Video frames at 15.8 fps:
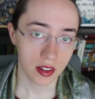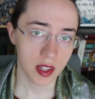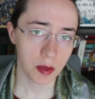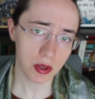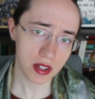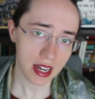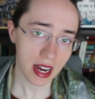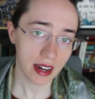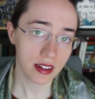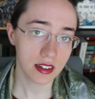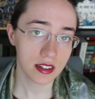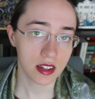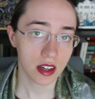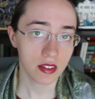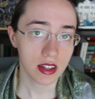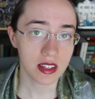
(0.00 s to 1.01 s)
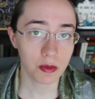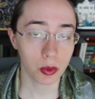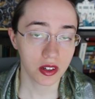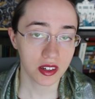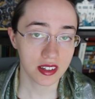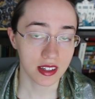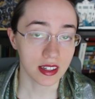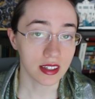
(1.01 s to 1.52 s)
The protagonist of these
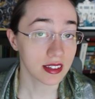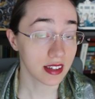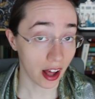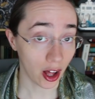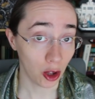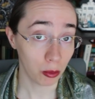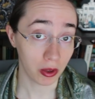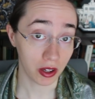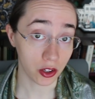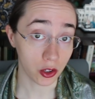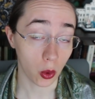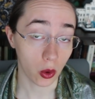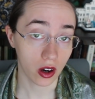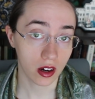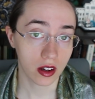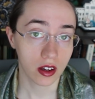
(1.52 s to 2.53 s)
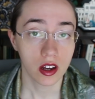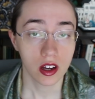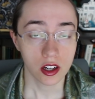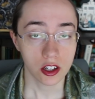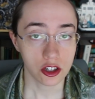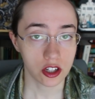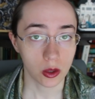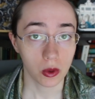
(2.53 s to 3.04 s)
books is Elma York.
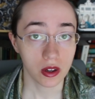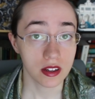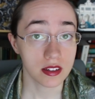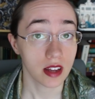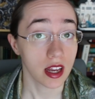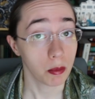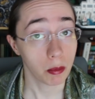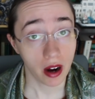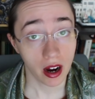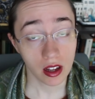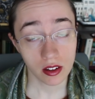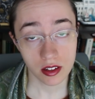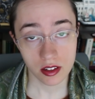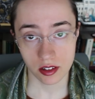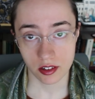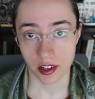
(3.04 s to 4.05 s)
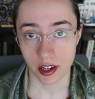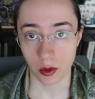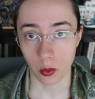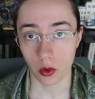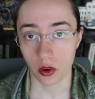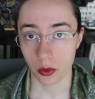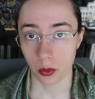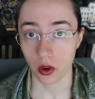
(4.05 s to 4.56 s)
She was a pilot during
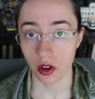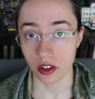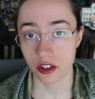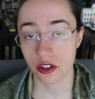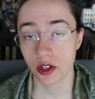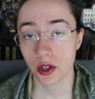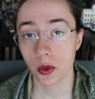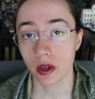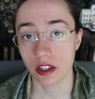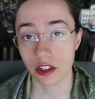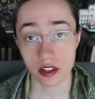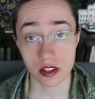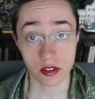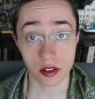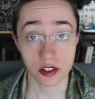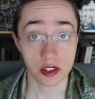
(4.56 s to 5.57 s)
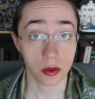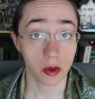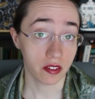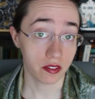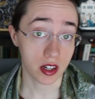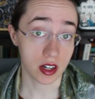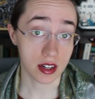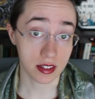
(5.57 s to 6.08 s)
World War II, and she is also a
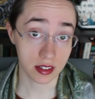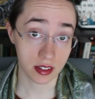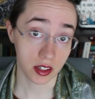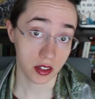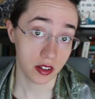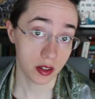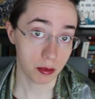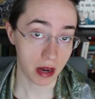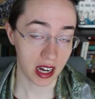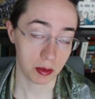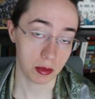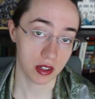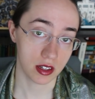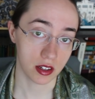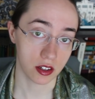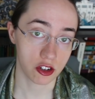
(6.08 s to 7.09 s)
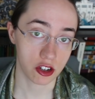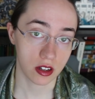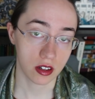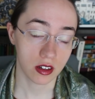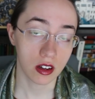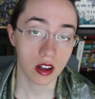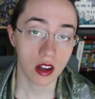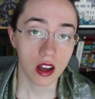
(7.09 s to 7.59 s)
very skilled
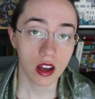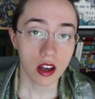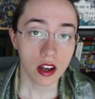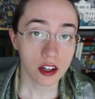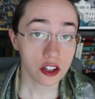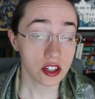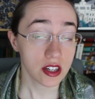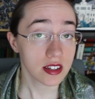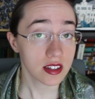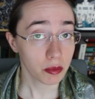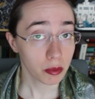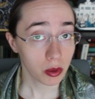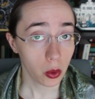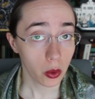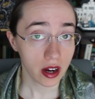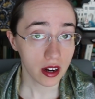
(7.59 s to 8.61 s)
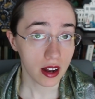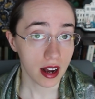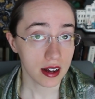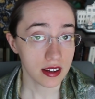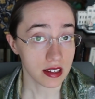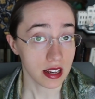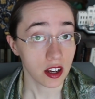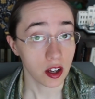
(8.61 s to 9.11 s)
mathematician. She is employed
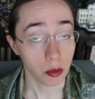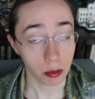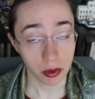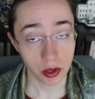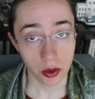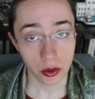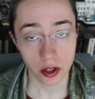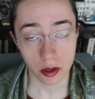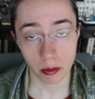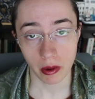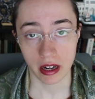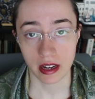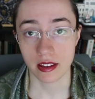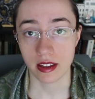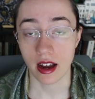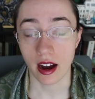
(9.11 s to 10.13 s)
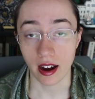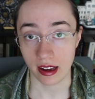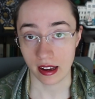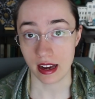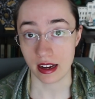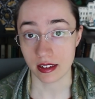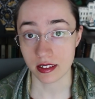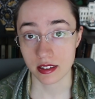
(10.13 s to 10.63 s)
as a computer by the
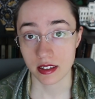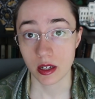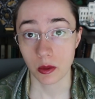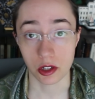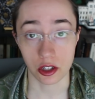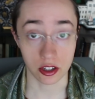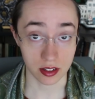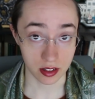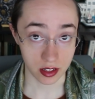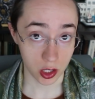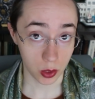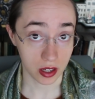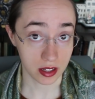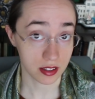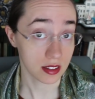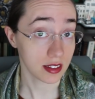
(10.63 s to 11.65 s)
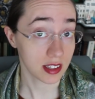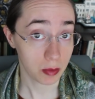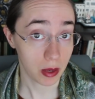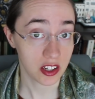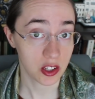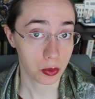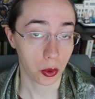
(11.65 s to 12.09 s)
IAC, which is the US's space